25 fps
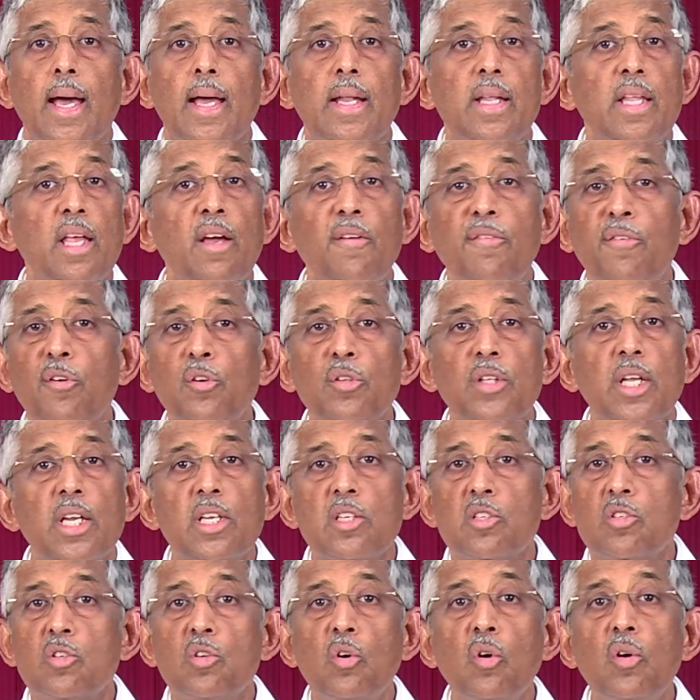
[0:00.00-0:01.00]
and therefore there
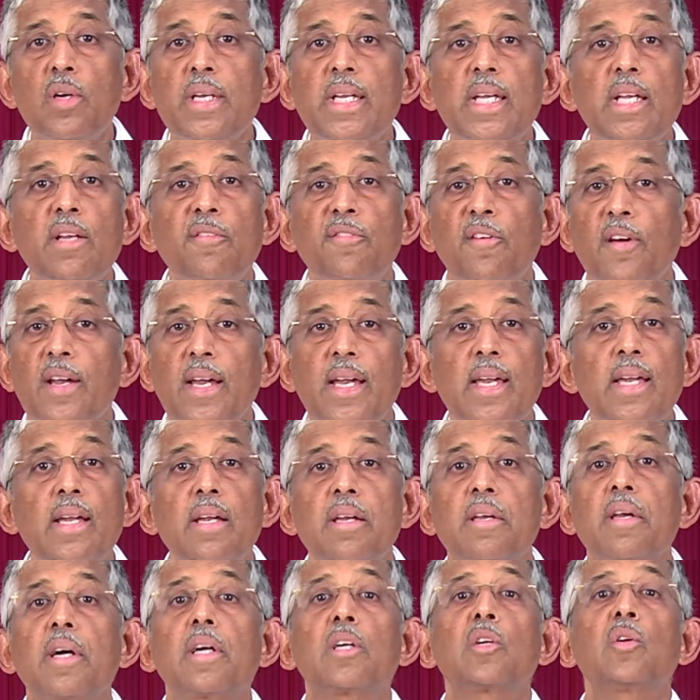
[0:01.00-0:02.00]
is no need for any
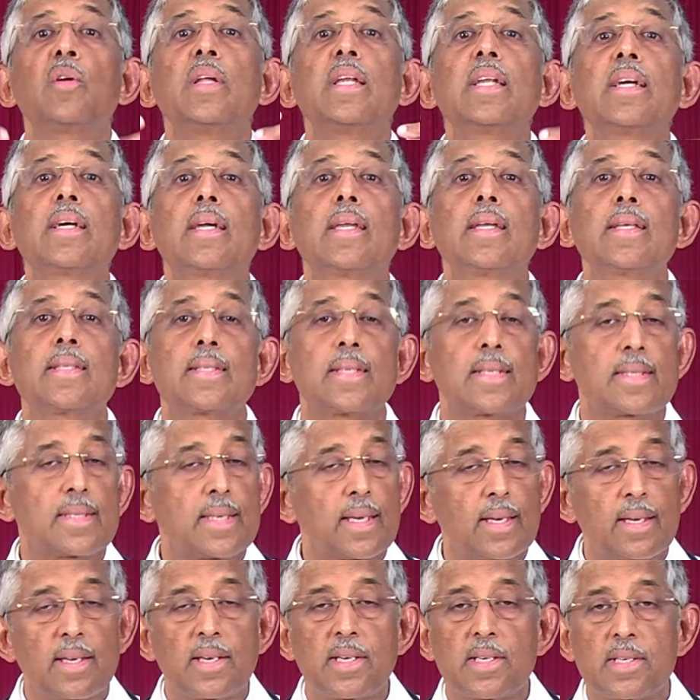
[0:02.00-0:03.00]
drug to increase the
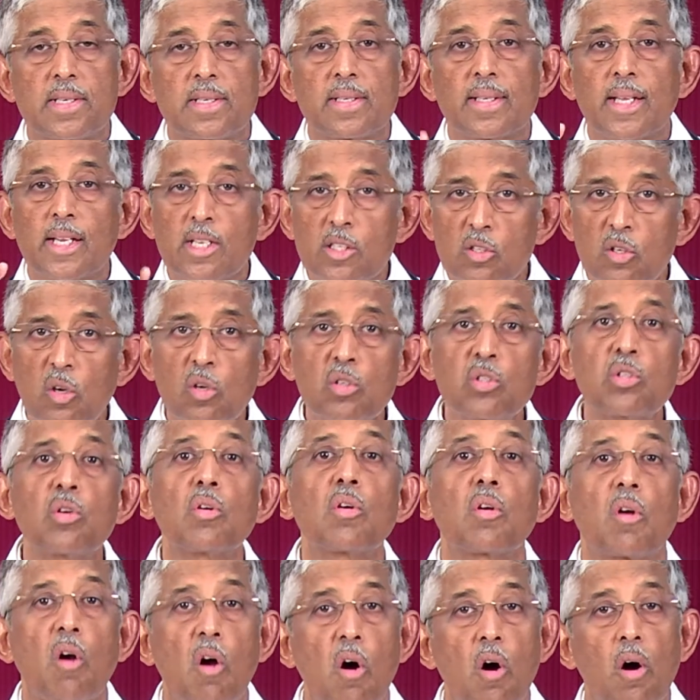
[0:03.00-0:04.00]
secretion. That is
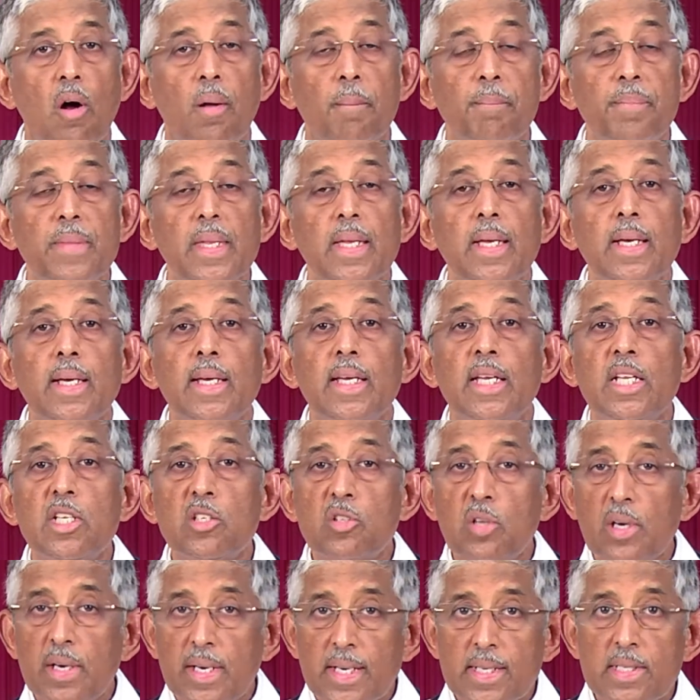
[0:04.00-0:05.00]
also wrong.
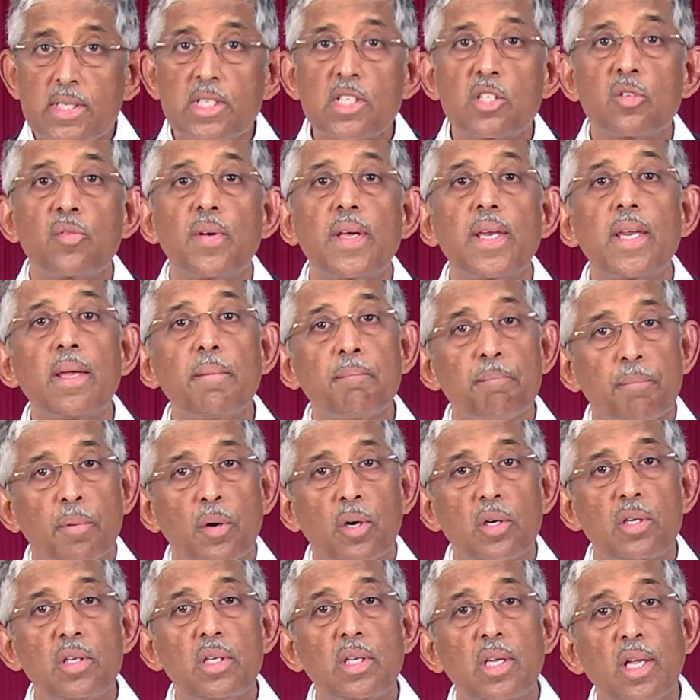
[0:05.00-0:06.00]
Insulin resistance is very
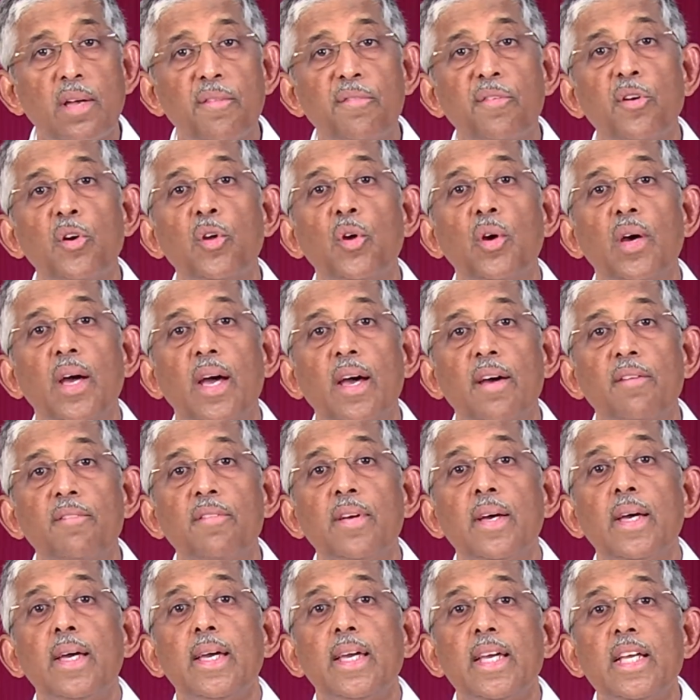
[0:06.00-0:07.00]
important, therefore you have
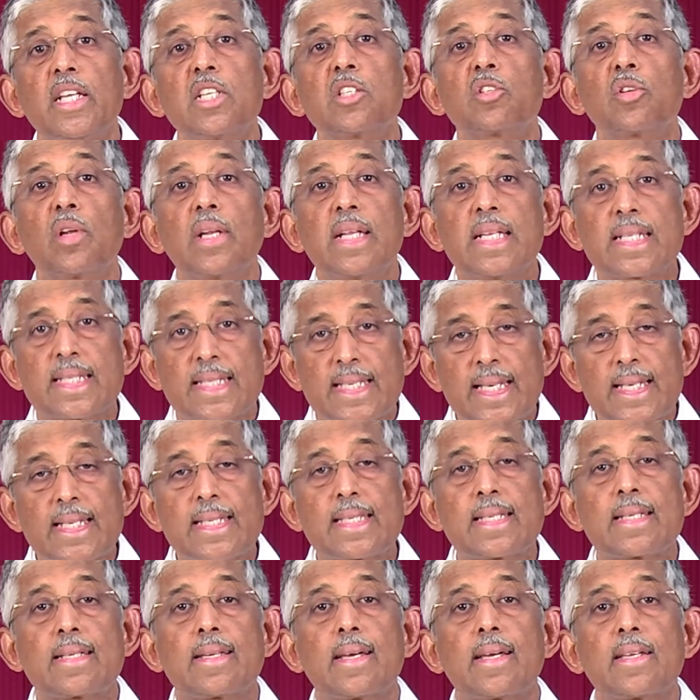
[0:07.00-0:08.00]
insulin
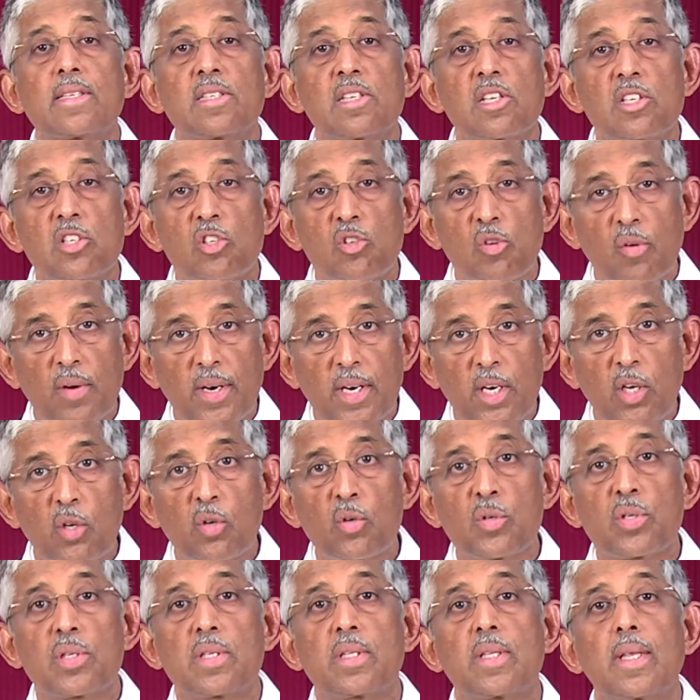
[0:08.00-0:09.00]
sensitizers to
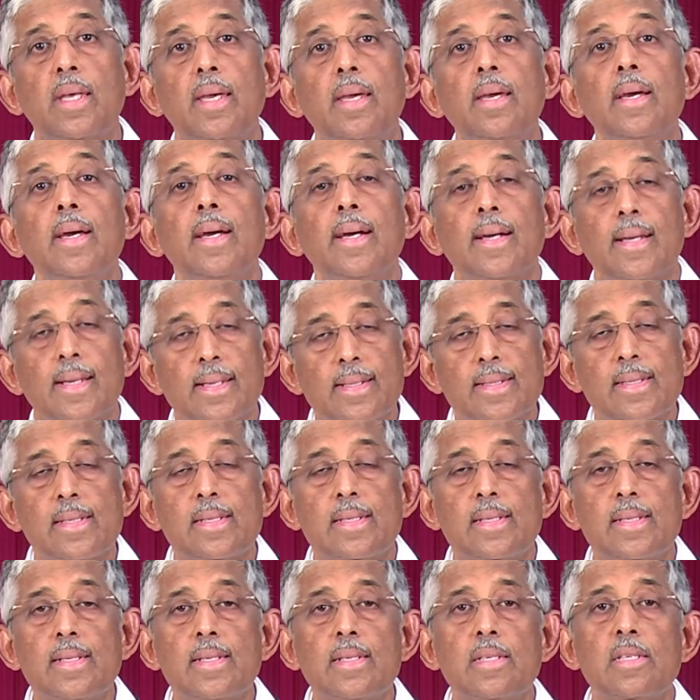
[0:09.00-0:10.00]
reduce the
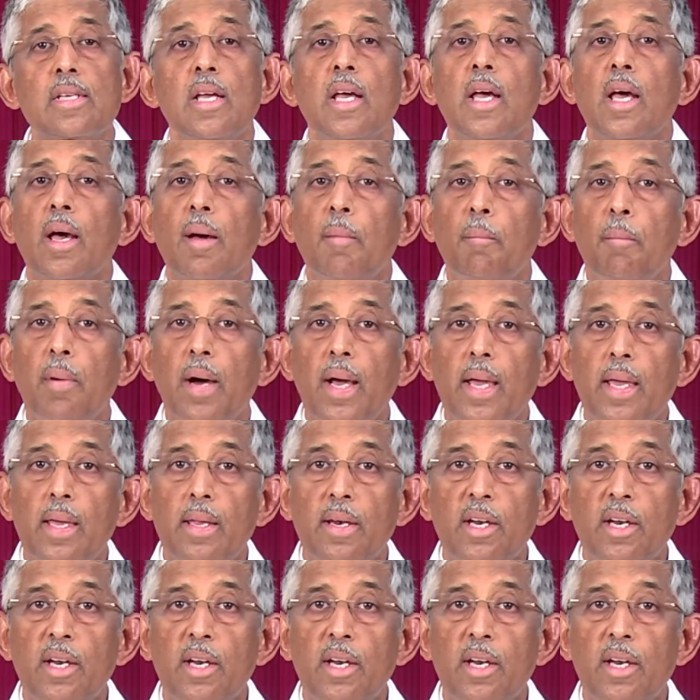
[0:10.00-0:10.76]
resistance by